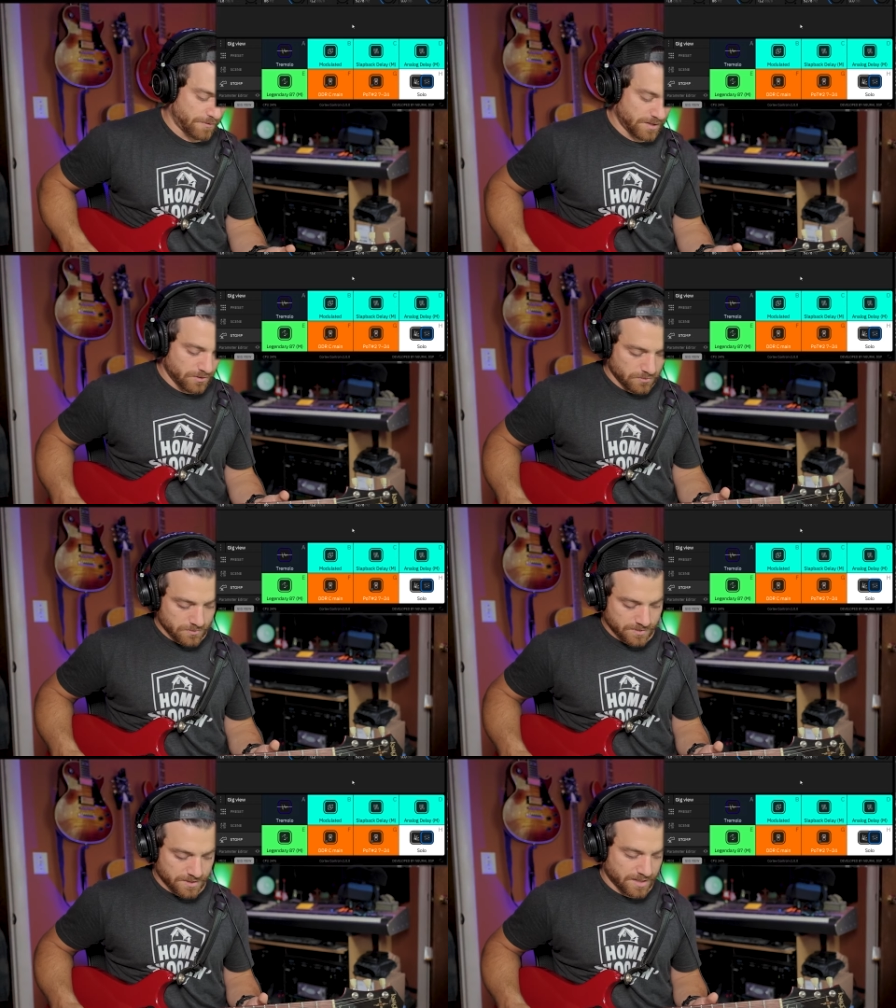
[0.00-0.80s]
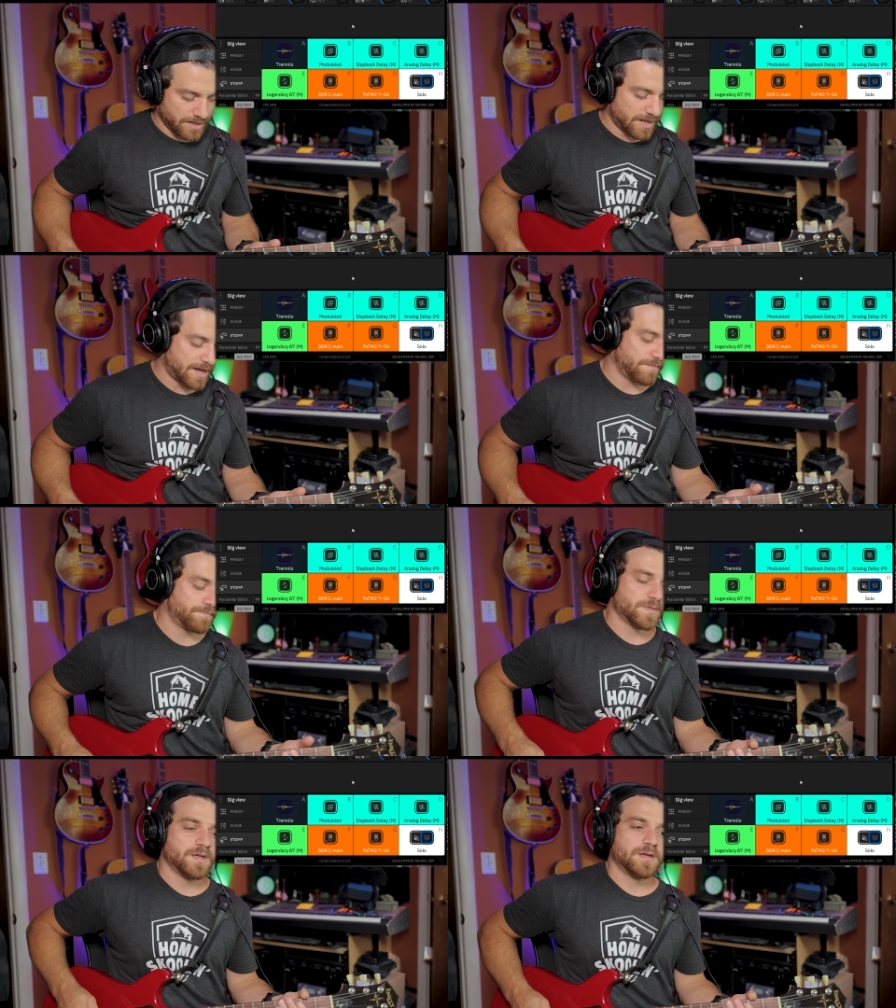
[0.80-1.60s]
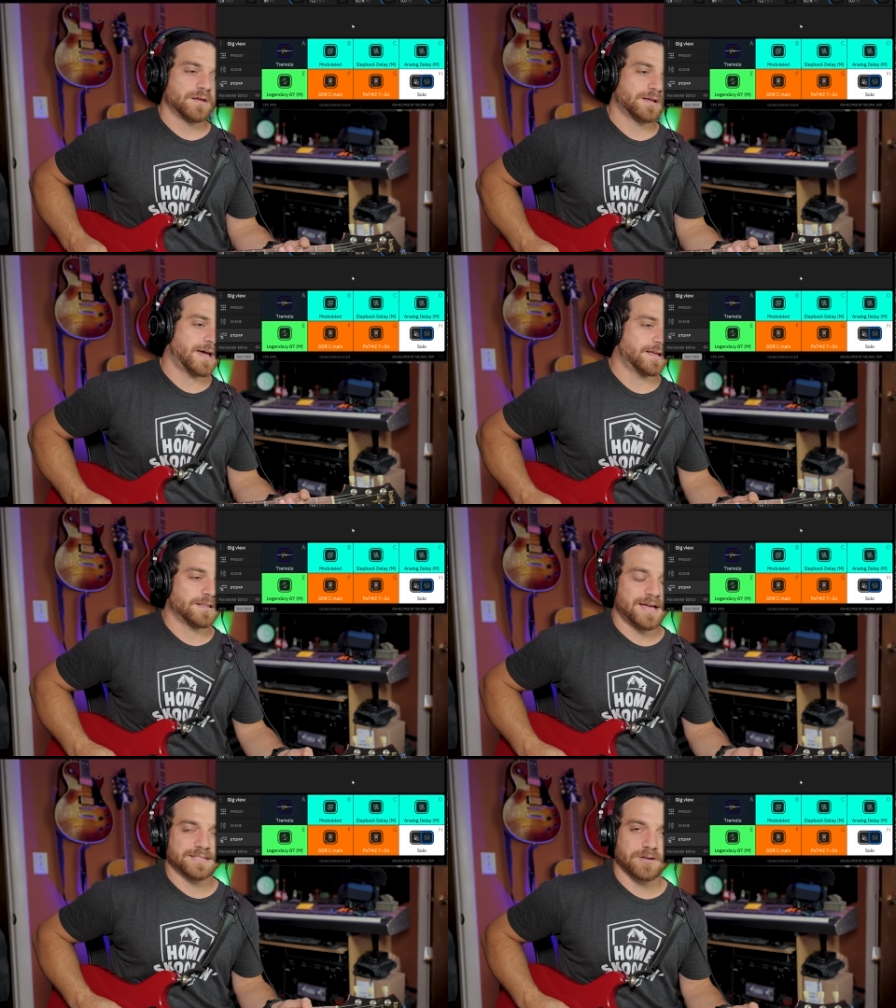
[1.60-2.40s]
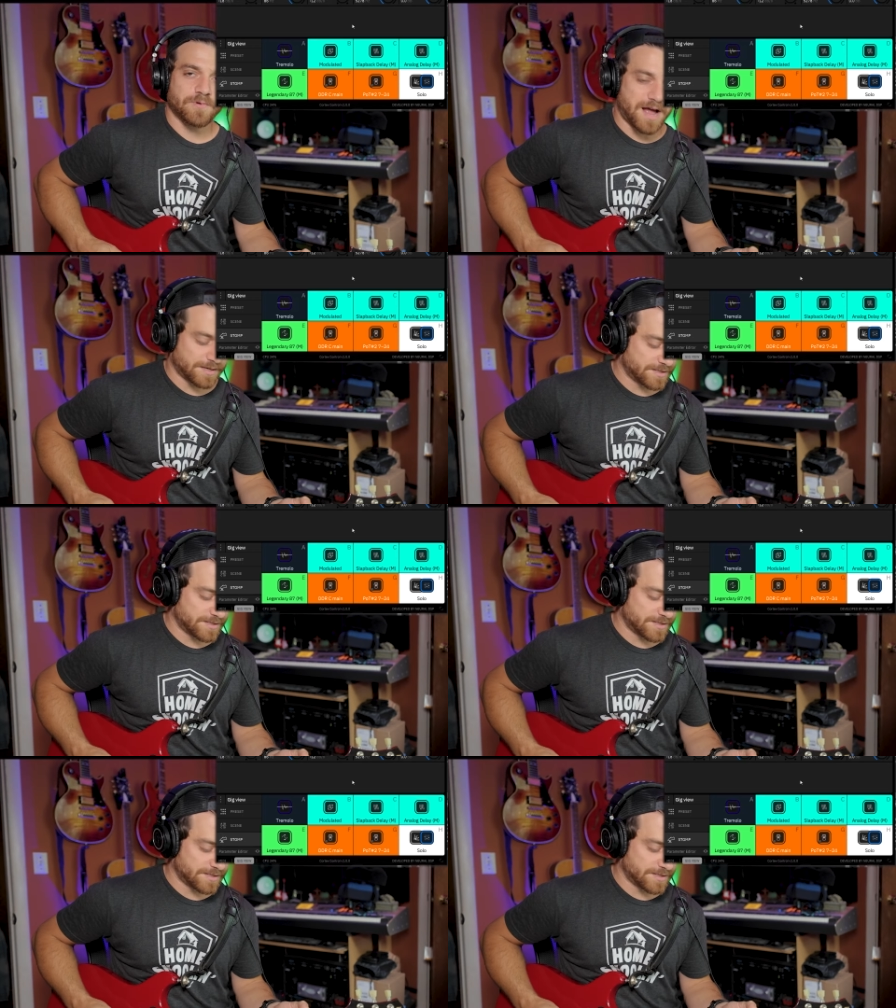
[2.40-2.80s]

would use in a kind of classic rock